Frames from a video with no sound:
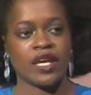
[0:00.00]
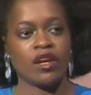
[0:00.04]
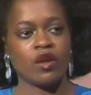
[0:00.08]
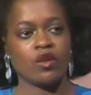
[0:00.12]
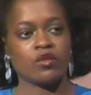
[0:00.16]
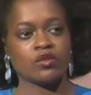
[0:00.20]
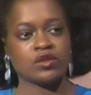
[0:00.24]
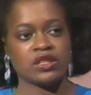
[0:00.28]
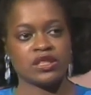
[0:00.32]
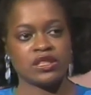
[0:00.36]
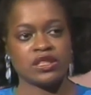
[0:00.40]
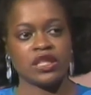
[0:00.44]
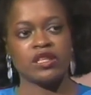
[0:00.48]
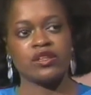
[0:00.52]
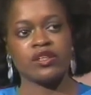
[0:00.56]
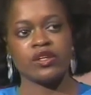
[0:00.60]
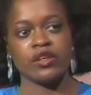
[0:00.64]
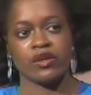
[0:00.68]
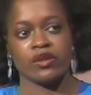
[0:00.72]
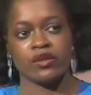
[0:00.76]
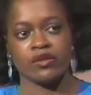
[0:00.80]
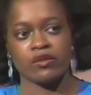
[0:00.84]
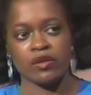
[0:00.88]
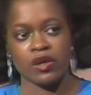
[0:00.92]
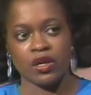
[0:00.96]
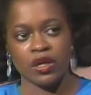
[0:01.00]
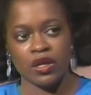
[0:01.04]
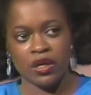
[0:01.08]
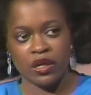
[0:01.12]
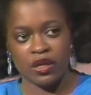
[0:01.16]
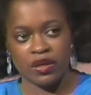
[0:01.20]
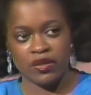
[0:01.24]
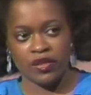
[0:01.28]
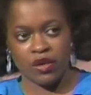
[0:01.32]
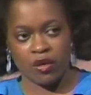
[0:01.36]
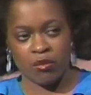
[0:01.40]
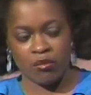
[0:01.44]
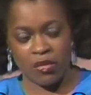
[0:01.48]
They don't see their
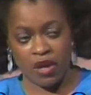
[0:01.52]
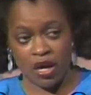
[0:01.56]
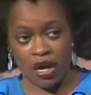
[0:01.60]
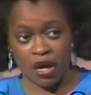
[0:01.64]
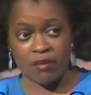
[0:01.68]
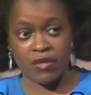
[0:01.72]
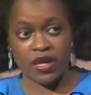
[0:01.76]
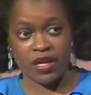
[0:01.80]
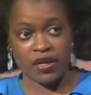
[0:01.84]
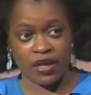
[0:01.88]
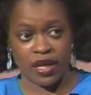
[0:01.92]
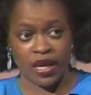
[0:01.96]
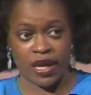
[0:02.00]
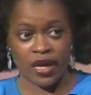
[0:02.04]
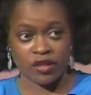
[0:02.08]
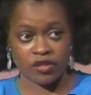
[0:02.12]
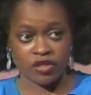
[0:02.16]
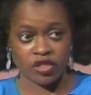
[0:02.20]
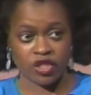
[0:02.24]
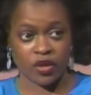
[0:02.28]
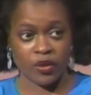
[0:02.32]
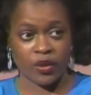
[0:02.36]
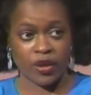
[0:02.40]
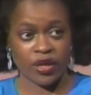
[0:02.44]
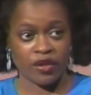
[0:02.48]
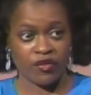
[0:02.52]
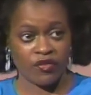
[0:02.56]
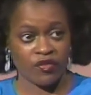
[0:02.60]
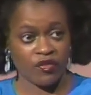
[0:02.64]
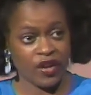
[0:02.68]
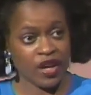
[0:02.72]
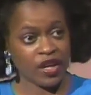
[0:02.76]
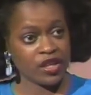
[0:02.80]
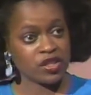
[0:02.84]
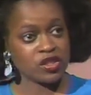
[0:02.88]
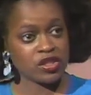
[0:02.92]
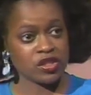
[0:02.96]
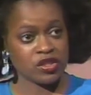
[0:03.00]
mom and dad showing
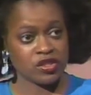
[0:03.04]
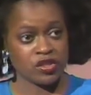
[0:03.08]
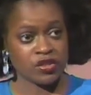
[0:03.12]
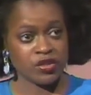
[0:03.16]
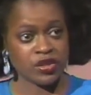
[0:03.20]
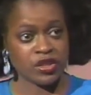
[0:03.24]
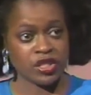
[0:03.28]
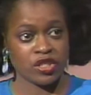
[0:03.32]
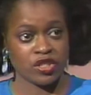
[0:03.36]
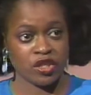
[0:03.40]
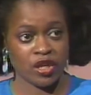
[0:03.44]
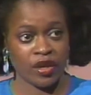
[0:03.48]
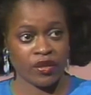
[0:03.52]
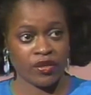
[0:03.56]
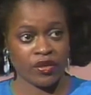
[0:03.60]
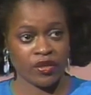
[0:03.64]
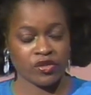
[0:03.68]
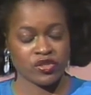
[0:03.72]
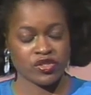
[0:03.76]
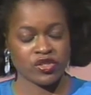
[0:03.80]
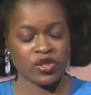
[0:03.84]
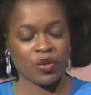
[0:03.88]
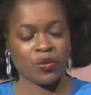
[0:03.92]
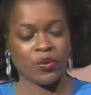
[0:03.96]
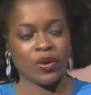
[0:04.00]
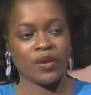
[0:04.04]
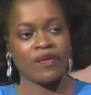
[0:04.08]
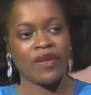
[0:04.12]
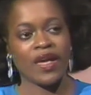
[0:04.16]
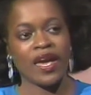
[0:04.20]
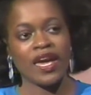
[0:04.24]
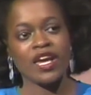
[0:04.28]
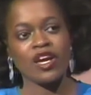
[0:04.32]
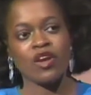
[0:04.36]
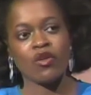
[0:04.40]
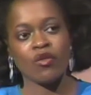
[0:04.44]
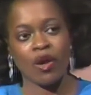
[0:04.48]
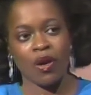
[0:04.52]
affection to each other. So when
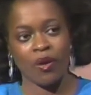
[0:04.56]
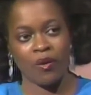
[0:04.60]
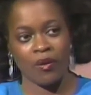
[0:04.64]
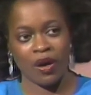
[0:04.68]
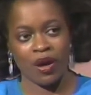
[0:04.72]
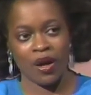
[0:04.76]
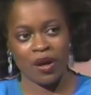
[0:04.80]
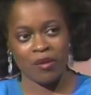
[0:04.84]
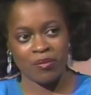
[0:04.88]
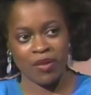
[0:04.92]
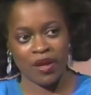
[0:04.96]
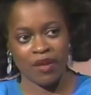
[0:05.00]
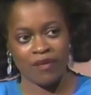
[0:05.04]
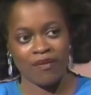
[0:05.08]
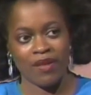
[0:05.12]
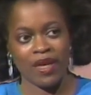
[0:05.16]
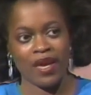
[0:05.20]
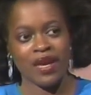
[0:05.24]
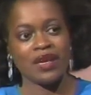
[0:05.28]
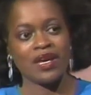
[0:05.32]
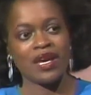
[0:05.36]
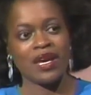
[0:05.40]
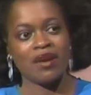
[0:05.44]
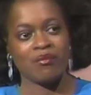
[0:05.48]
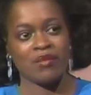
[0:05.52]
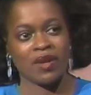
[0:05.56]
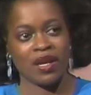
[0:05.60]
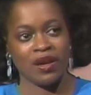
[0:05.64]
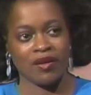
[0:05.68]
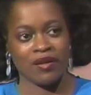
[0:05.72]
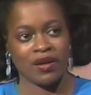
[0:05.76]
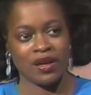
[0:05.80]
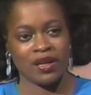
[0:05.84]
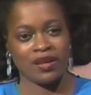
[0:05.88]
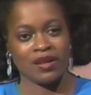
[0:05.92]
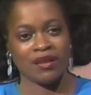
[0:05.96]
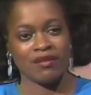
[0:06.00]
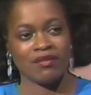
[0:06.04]
they grow up and they get
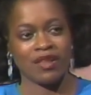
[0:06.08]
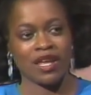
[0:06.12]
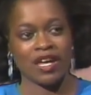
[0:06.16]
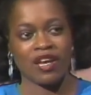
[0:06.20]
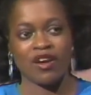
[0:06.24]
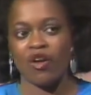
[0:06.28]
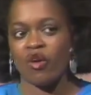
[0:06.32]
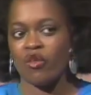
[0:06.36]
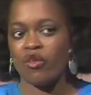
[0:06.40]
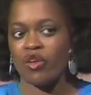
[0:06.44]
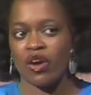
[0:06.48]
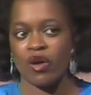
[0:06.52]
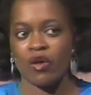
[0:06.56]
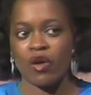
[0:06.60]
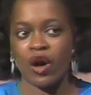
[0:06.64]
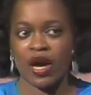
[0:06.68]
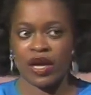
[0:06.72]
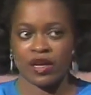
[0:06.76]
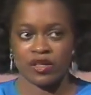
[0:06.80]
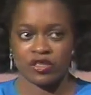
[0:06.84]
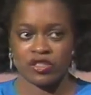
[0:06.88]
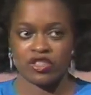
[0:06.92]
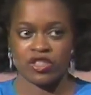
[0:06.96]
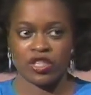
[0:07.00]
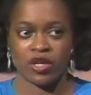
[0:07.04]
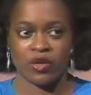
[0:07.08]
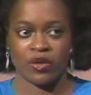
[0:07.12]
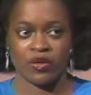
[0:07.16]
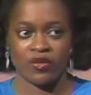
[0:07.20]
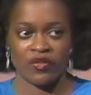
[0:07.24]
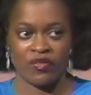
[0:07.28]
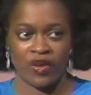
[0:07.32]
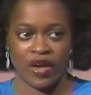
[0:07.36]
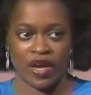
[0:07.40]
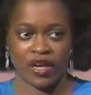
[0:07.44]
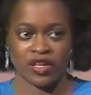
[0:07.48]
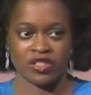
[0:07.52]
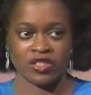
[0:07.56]
married, they don't know how to show
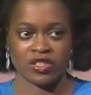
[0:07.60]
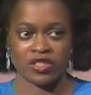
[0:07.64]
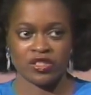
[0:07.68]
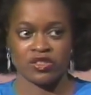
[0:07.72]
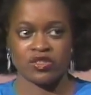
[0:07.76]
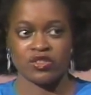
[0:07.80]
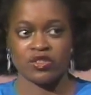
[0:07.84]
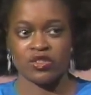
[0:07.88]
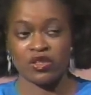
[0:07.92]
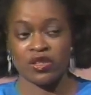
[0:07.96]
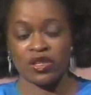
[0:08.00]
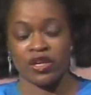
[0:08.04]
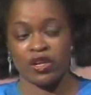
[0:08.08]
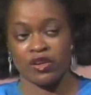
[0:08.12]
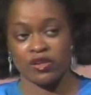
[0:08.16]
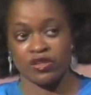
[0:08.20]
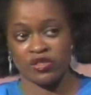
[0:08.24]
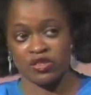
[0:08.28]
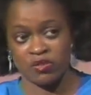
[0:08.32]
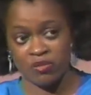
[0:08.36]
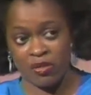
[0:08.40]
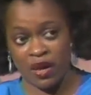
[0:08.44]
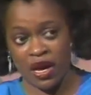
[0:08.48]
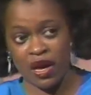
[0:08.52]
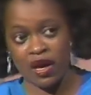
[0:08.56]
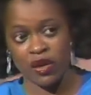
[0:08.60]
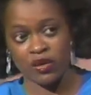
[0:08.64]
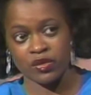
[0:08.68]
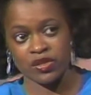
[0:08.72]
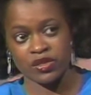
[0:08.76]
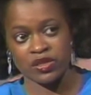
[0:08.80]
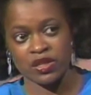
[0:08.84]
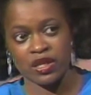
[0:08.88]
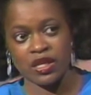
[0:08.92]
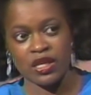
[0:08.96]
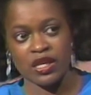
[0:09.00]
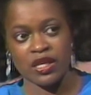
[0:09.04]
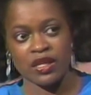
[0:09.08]
affection to their
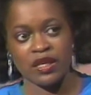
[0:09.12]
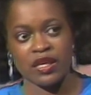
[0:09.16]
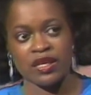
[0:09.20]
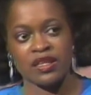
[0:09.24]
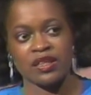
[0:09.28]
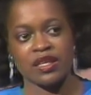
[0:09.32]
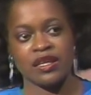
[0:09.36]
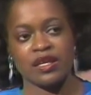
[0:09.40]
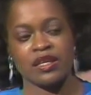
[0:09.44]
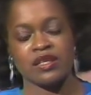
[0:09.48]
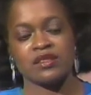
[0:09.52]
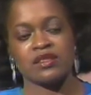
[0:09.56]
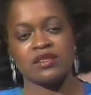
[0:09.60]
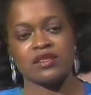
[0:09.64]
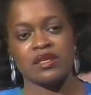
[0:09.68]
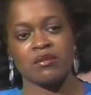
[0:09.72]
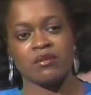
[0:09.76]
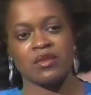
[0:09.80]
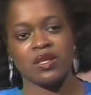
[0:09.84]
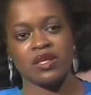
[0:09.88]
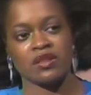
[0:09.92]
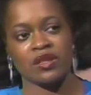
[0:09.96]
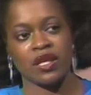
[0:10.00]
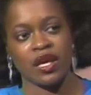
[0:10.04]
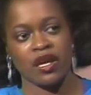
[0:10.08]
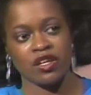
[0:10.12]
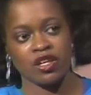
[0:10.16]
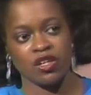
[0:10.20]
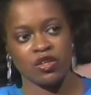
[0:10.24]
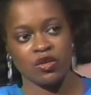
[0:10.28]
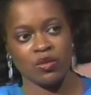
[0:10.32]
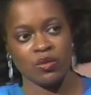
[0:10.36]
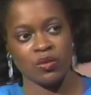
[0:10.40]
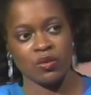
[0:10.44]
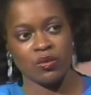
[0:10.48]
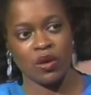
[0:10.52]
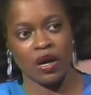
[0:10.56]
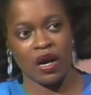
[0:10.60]
spouse. They think it's something that
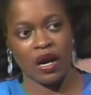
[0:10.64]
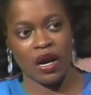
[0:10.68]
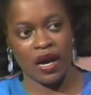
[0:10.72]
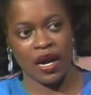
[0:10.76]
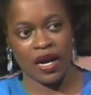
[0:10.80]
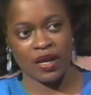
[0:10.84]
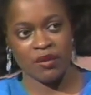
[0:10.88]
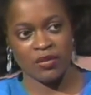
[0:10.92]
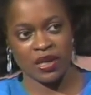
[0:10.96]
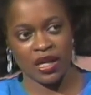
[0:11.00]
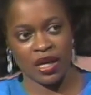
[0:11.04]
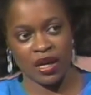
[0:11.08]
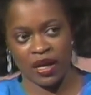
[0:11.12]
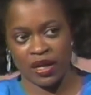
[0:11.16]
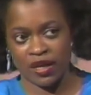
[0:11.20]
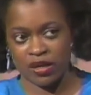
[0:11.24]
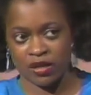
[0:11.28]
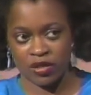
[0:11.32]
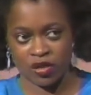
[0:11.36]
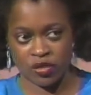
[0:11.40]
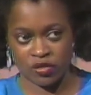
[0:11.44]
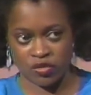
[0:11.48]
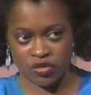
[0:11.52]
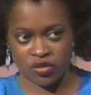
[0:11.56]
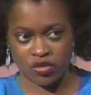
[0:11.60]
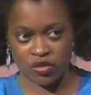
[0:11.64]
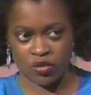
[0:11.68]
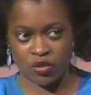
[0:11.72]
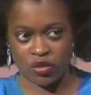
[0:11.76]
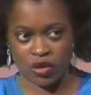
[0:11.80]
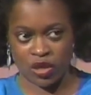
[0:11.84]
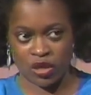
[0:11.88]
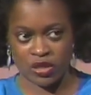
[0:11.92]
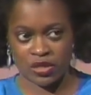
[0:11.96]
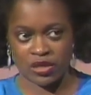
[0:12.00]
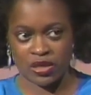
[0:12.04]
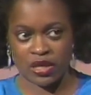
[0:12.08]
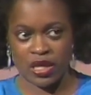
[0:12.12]
you hide behind closed
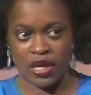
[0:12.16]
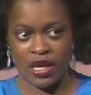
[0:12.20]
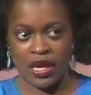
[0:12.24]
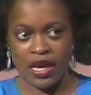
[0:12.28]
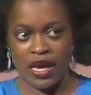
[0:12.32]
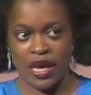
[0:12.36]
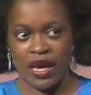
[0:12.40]
doors.